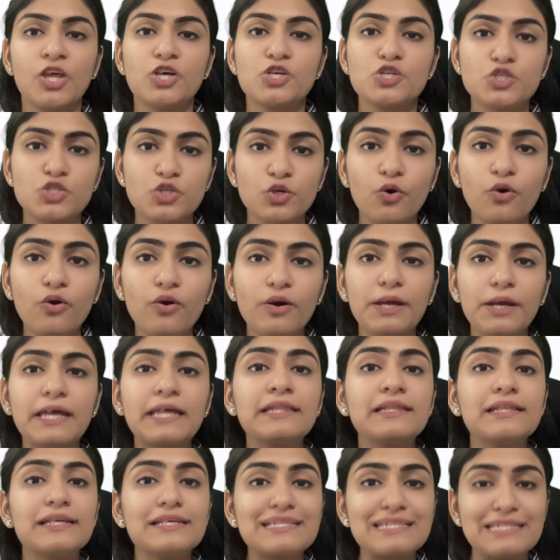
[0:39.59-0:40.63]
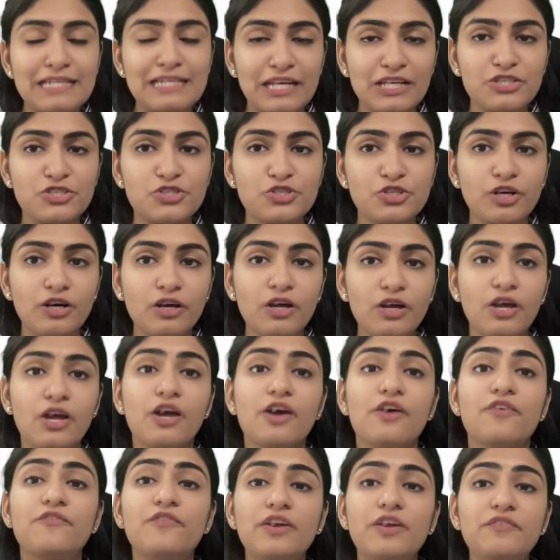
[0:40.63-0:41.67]
So, in this lecture,
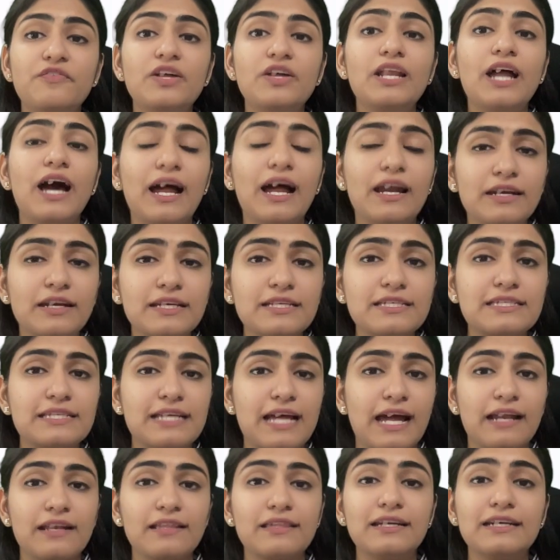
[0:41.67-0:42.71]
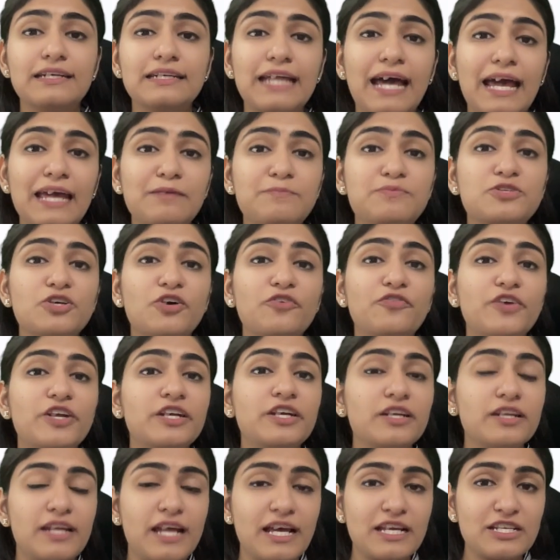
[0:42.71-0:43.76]
we will understand the types of
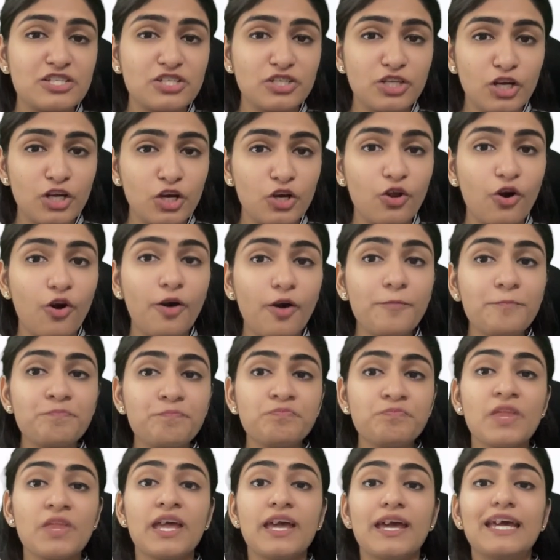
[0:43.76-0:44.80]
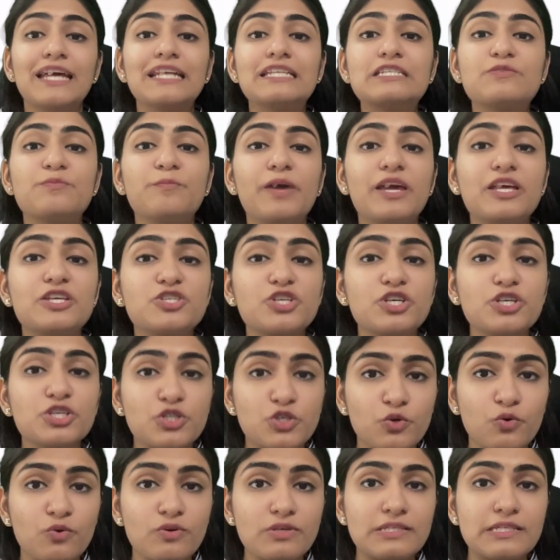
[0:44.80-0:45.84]
international law, its major
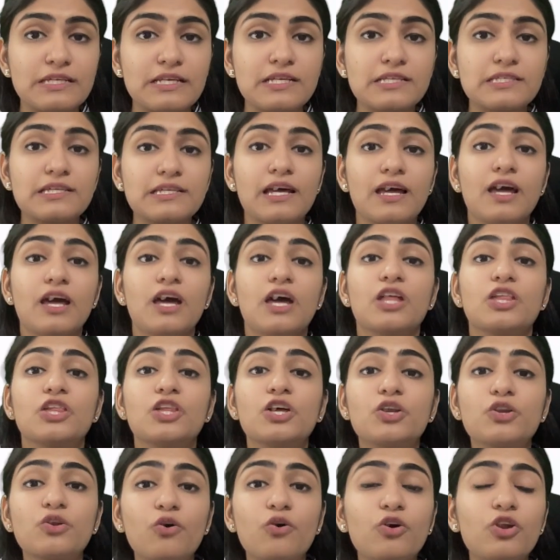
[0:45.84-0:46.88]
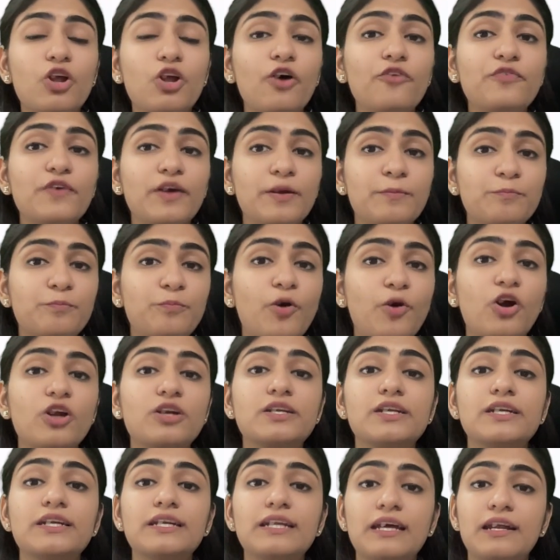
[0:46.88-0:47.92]
sources, the role of
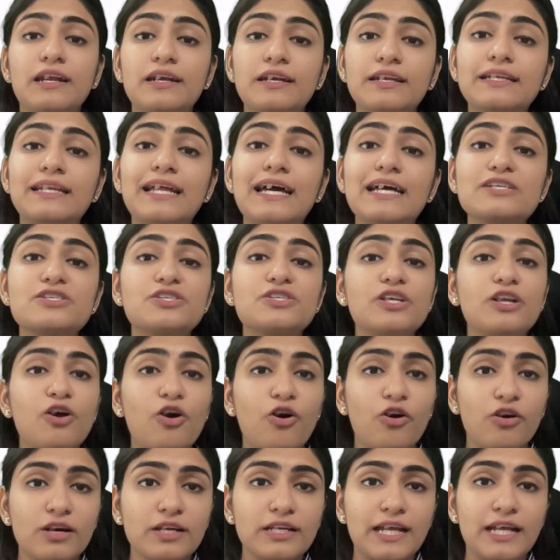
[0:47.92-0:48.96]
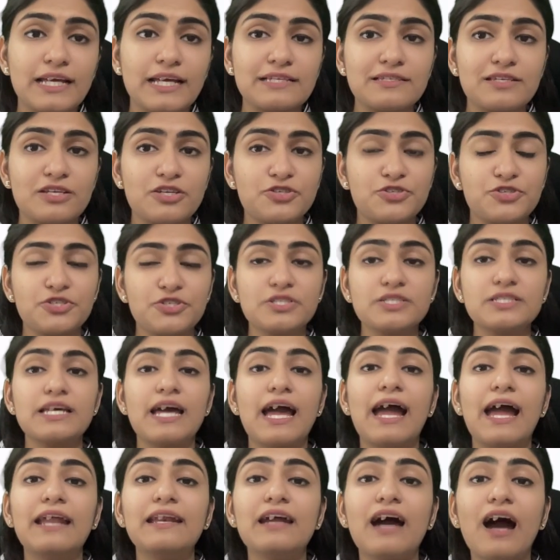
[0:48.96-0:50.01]
important international organizations,
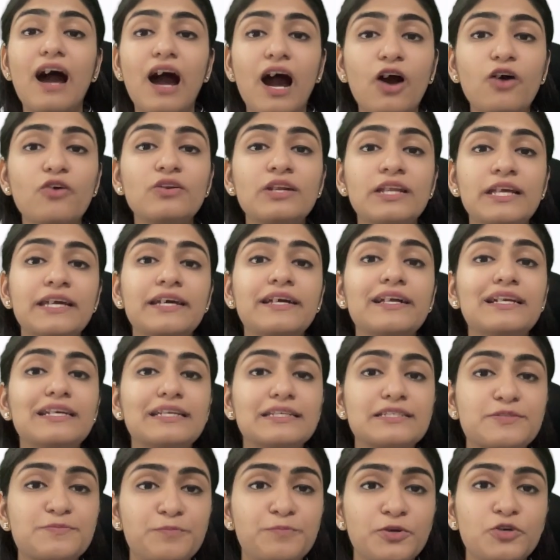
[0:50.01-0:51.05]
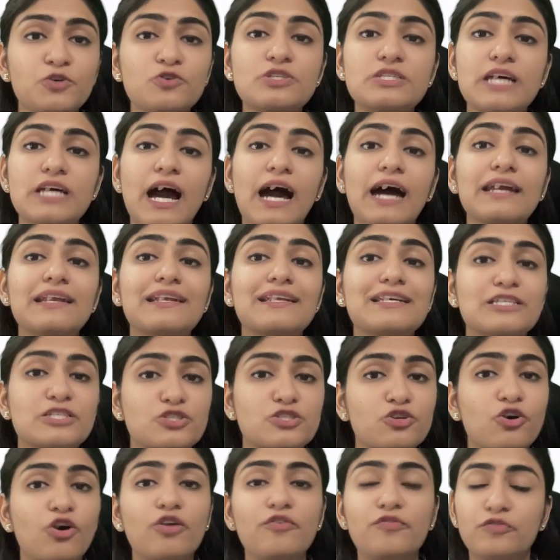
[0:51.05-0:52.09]
and how legal disputes are
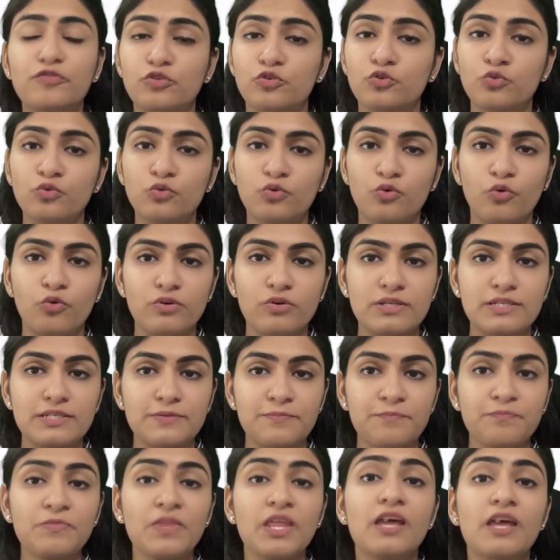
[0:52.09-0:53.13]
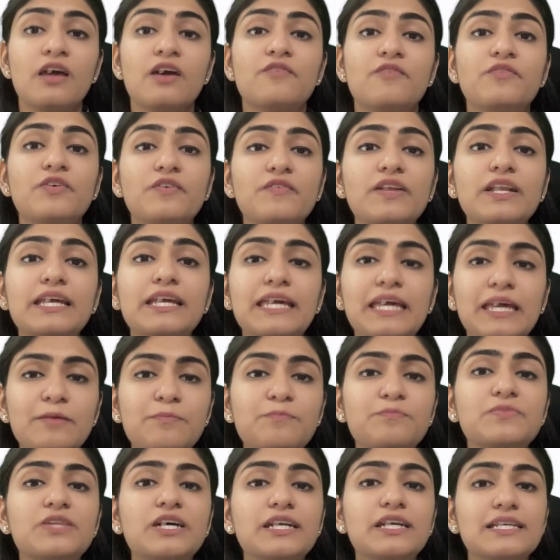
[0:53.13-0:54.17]
resolved through courts. We will keep
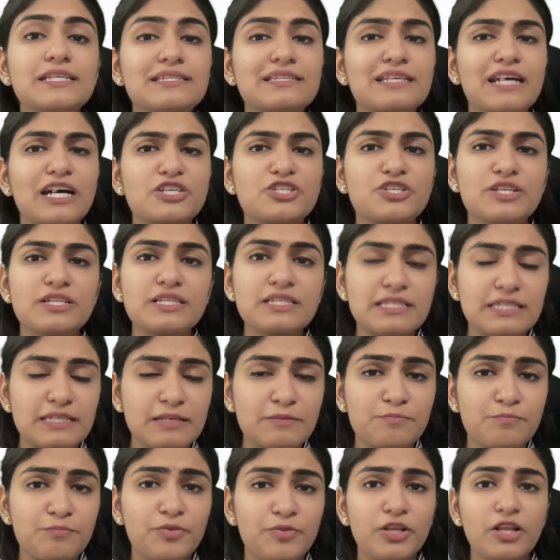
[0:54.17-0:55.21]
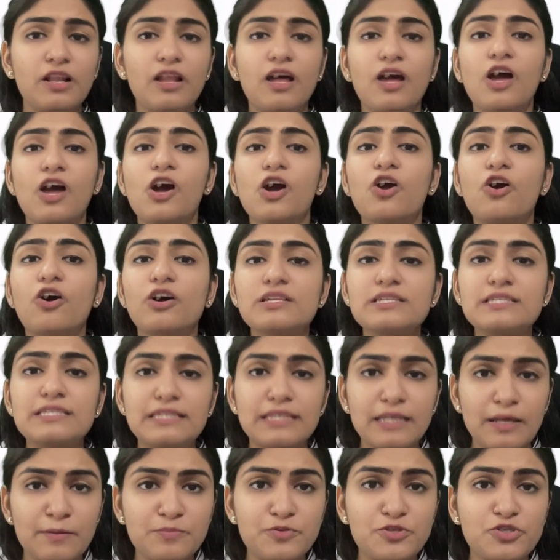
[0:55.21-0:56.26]
the discussion simple,
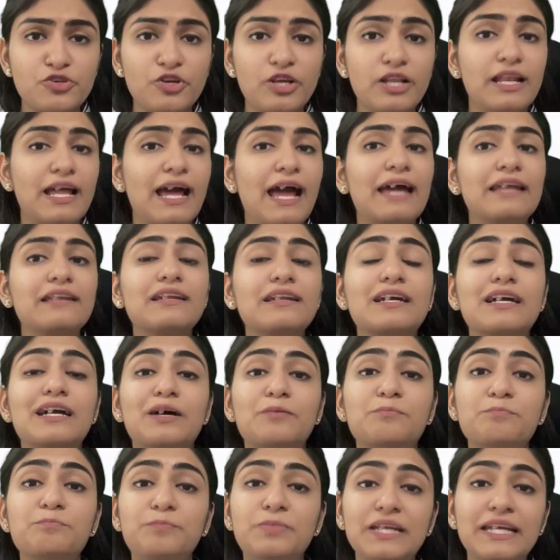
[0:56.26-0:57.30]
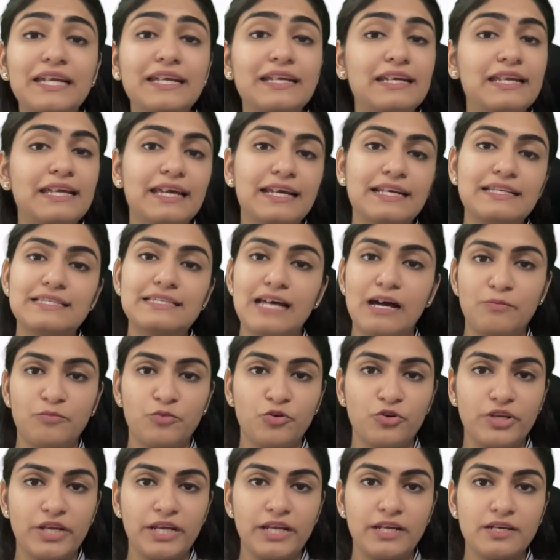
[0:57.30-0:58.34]
conceptual, and completely exam
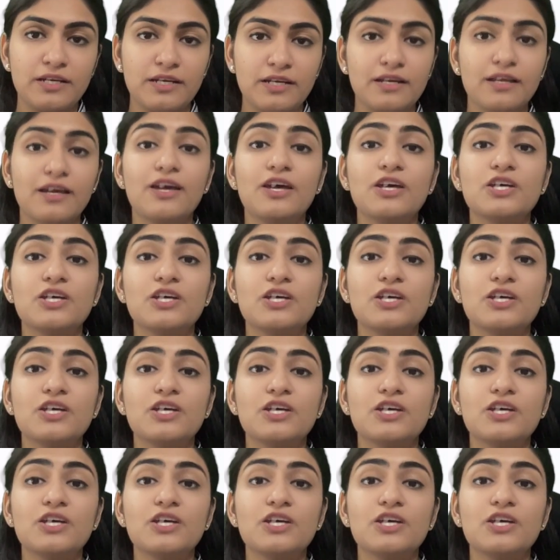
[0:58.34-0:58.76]
oriented.